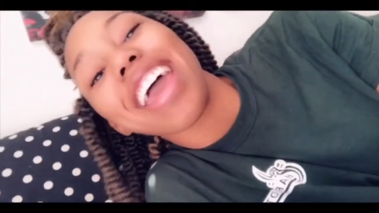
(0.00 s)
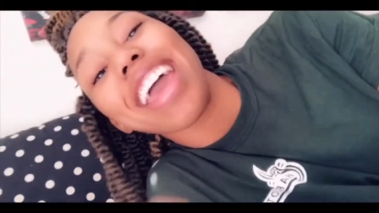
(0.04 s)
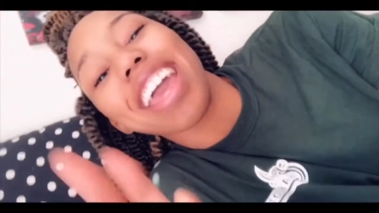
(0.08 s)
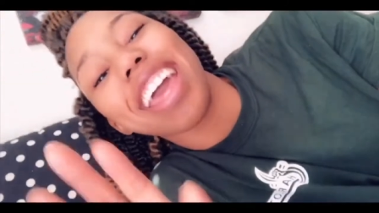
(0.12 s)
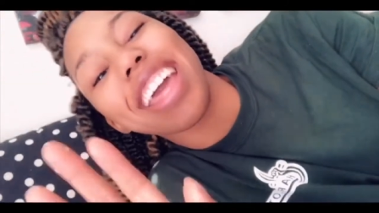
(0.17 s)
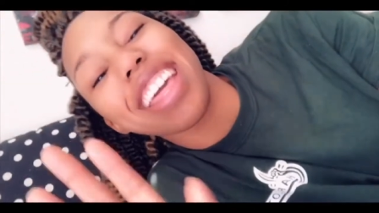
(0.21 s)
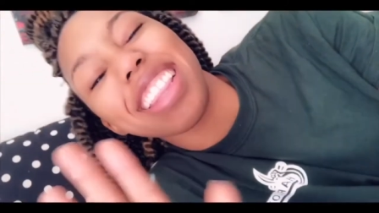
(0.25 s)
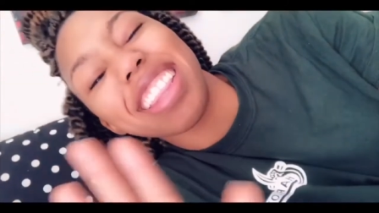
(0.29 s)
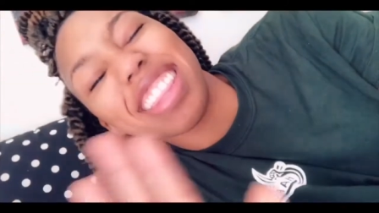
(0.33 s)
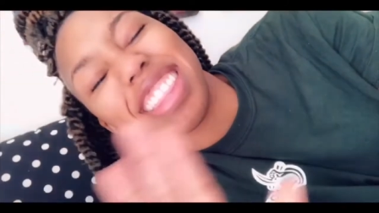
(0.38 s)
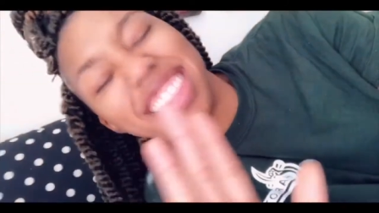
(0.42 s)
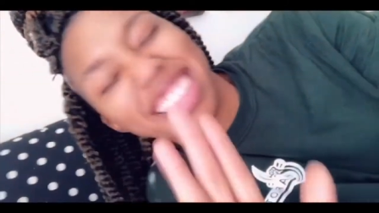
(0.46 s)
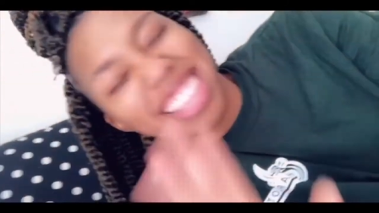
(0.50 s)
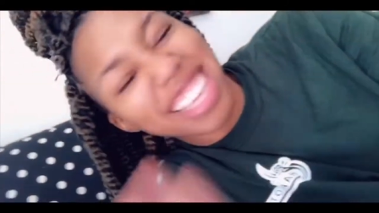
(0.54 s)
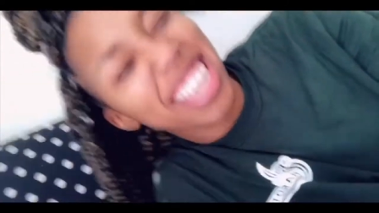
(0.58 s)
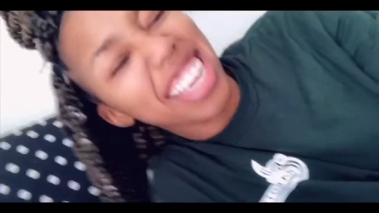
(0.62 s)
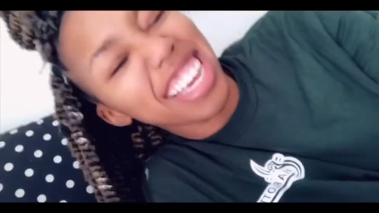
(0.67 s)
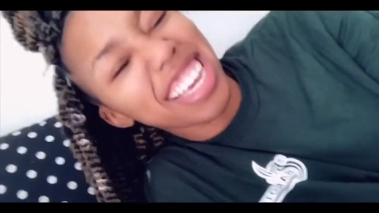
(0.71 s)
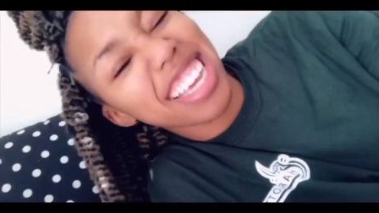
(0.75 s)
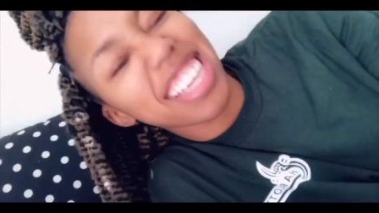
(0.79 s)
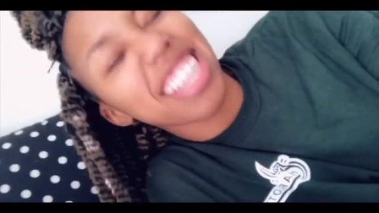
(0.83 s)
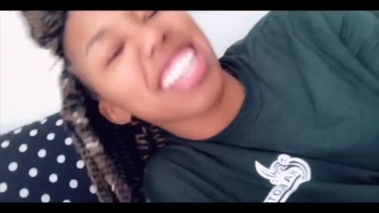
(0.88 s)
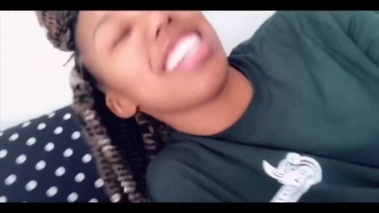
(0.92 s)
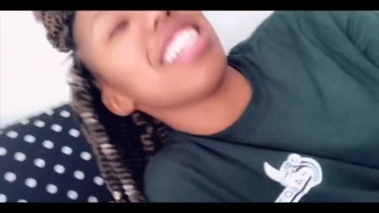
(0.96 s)
And
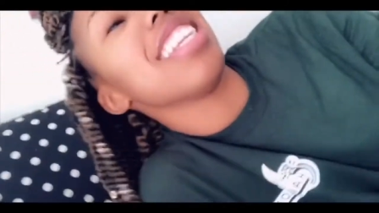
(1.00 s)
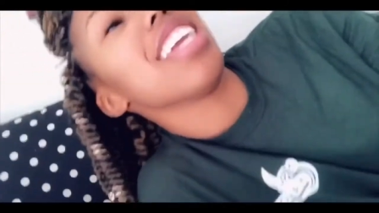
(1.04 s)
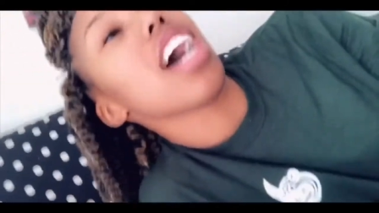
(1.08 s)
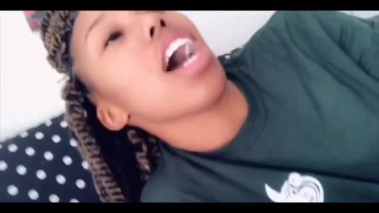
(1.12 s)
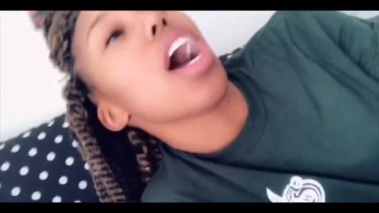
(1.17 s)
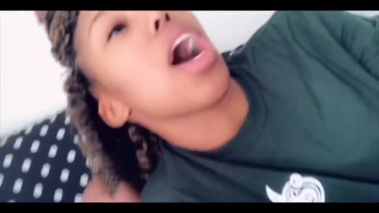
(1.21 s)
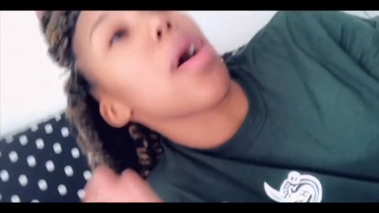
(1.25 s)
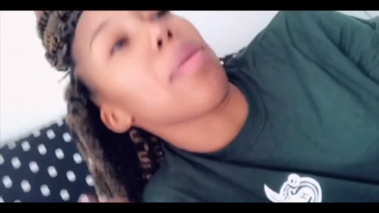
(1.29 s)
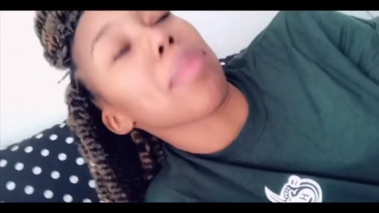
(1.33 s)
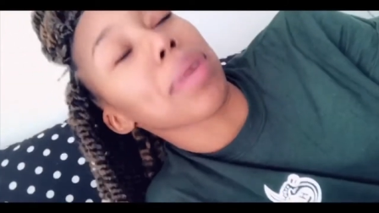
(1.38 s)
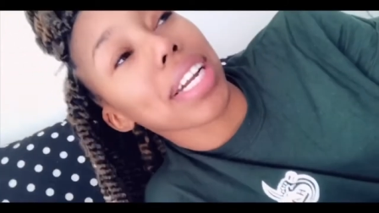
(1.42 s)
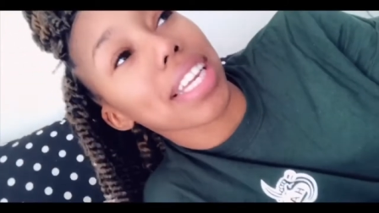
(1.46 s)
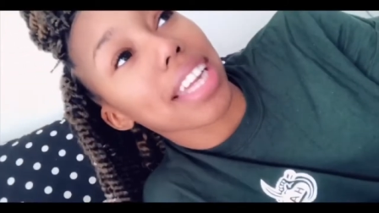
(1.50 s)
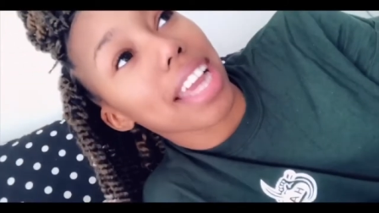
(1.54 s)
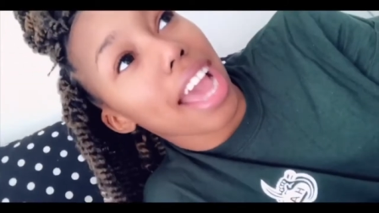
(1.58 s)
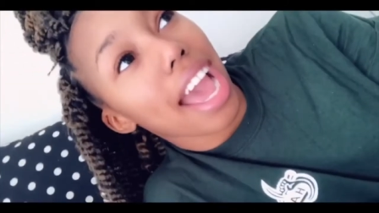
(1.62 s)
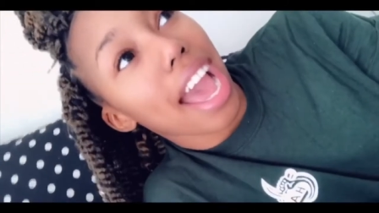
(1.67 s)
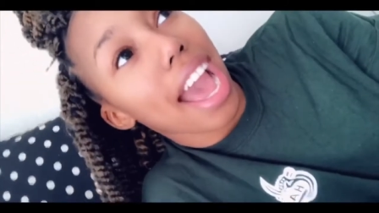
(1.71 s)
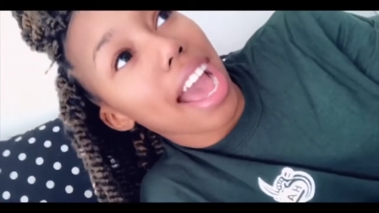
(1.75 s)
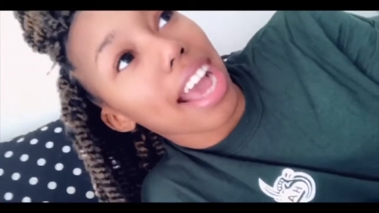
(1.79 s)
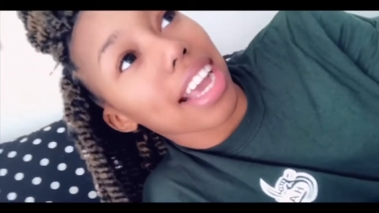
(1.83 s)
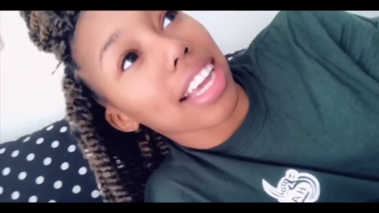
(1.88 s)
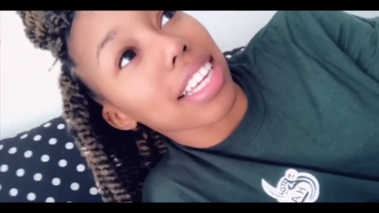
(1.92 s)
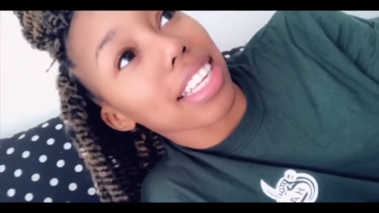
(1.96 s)
then I'm going to
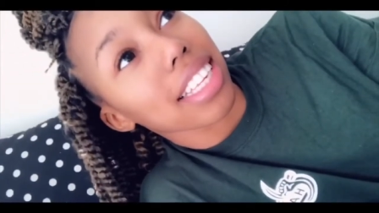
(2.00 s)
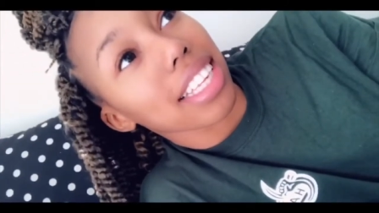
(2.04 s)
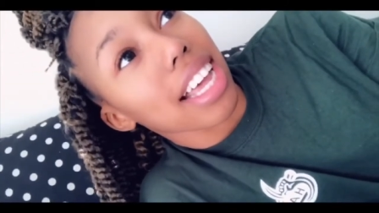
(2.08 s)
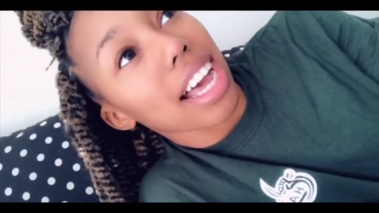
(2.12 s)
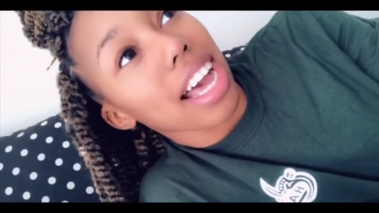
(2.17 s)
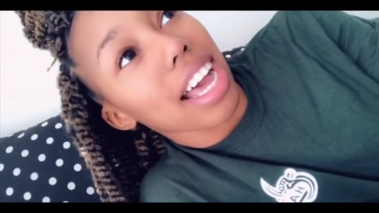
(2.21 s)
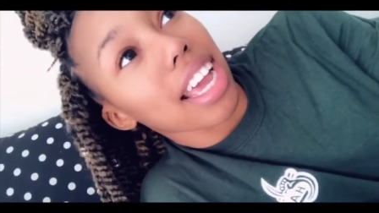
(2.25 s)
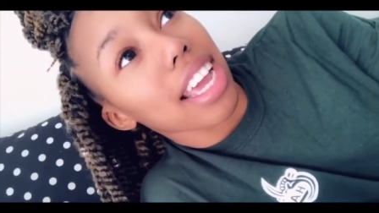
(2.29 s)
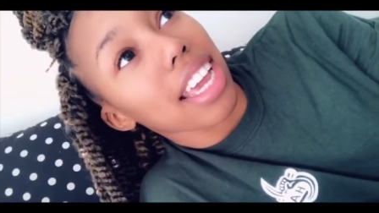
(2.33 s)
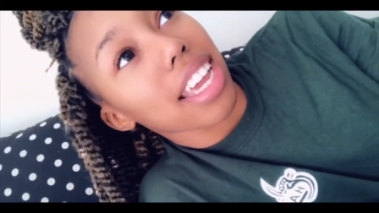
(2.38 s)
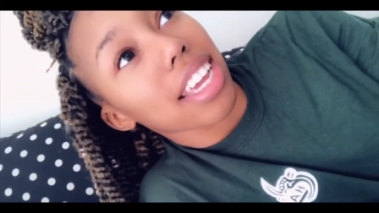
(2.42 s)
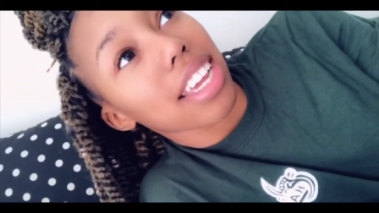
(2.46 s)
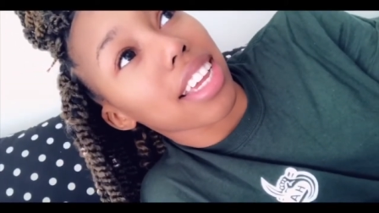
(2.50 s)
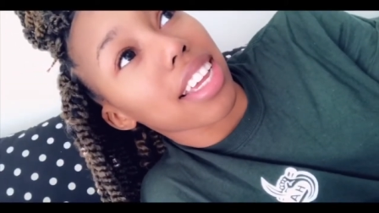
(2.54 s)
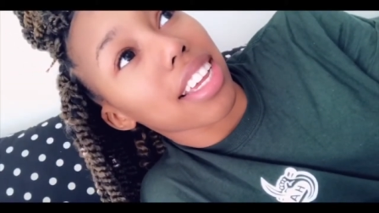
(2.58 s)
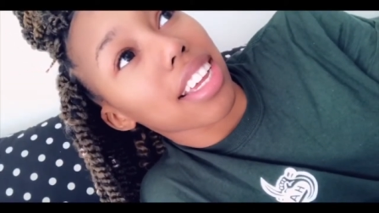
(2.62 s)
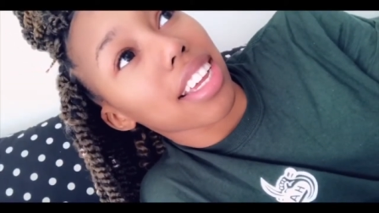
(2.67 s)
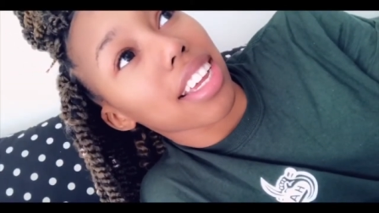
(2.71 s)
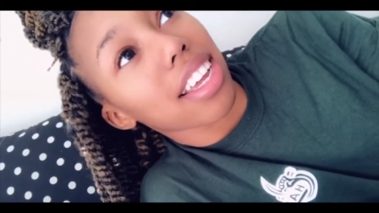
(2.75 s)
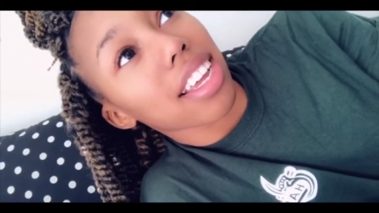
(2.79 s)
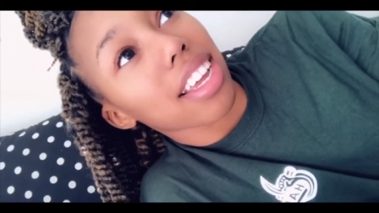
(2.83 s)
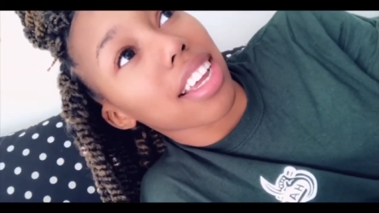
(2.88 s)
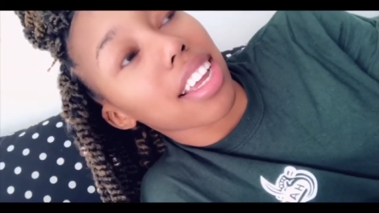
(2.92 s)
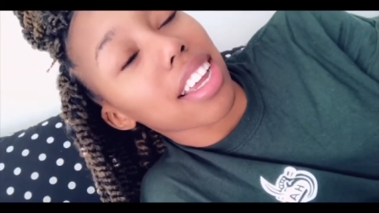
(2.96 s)
act like
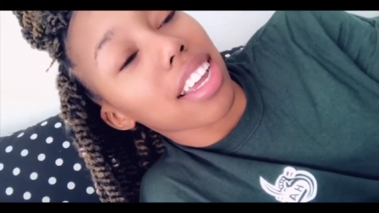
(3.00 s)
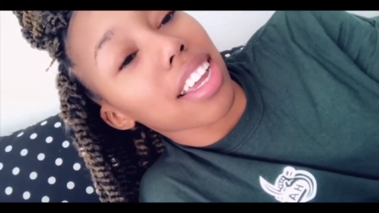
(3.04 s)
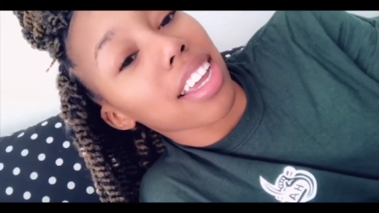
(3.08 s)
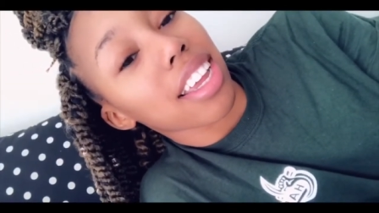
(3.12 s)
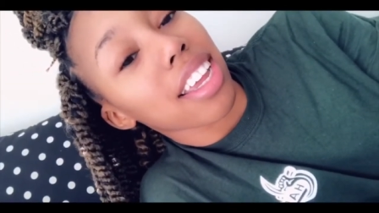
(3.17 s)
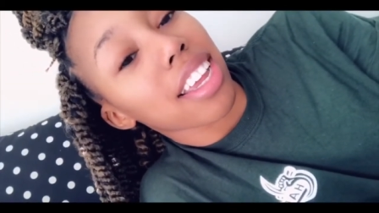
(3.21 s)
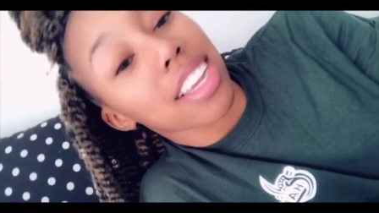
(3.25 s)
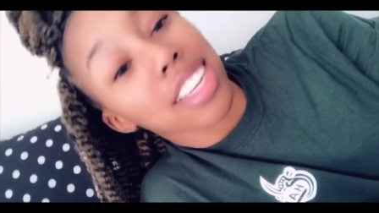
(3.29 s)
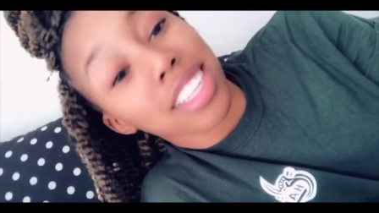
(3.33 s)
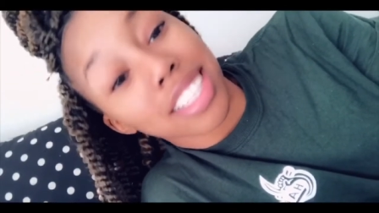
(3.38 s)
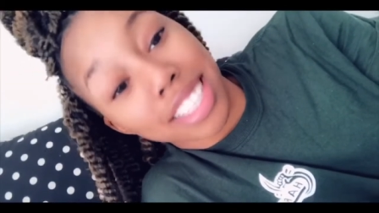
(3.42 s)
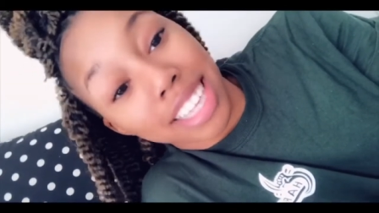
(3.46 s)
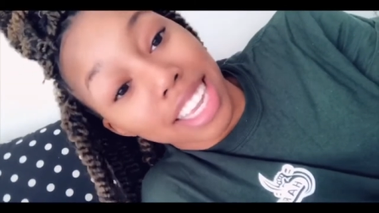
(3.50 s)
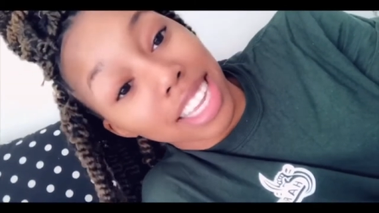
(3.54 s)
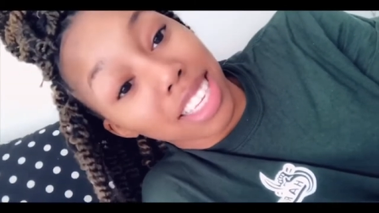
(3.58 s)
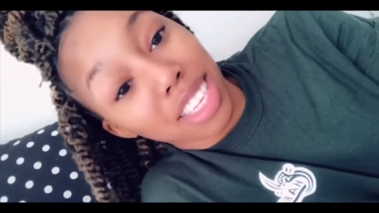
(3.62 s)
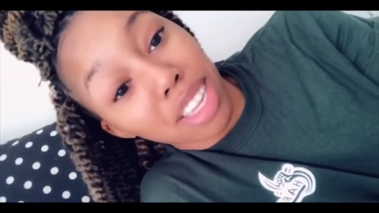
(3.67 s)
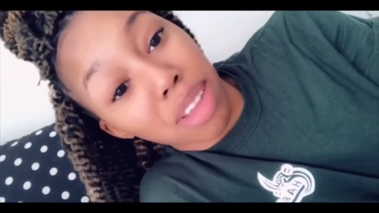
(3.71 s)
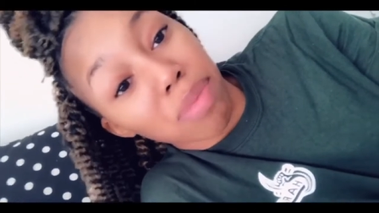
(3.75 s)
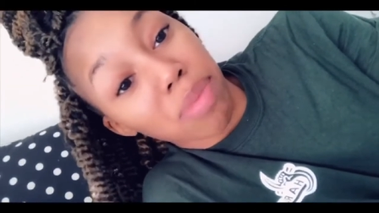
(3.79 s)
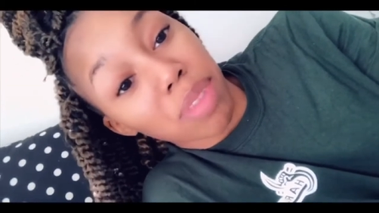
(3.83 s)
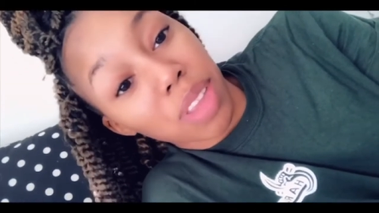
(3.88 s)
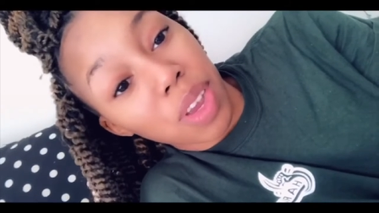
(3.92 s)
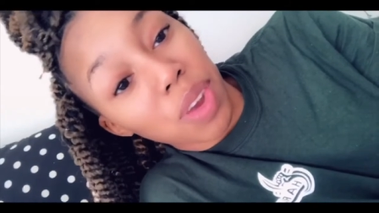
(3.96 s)
he said
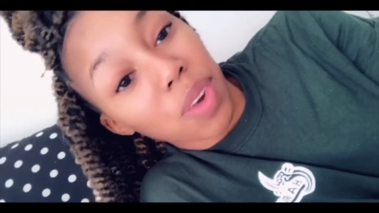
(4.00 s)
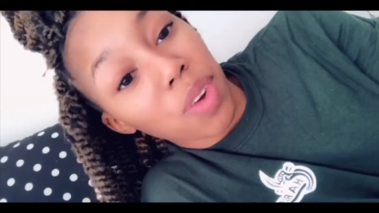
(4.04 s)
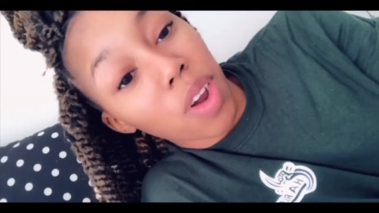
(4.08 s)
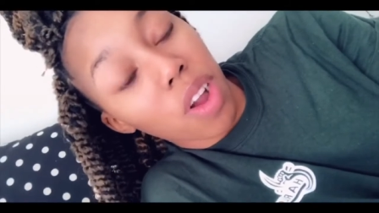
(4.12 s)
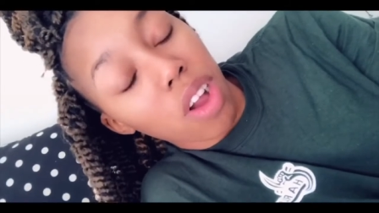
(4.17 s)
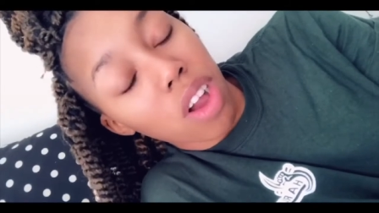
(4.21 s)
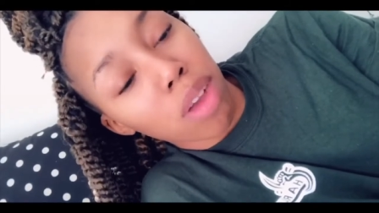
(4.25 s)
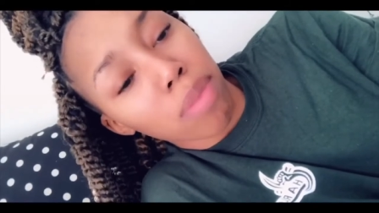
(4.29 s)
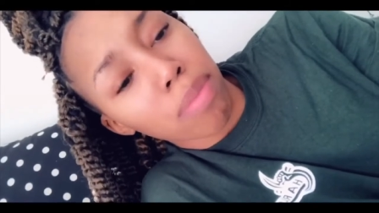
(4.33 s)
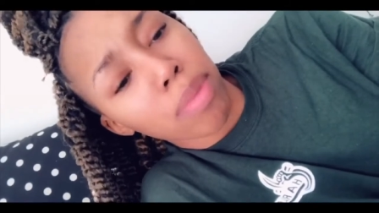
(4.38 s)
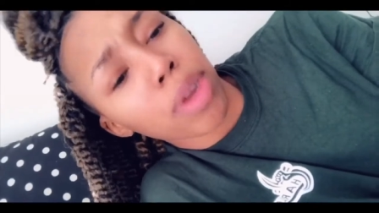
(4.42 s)
something wrong.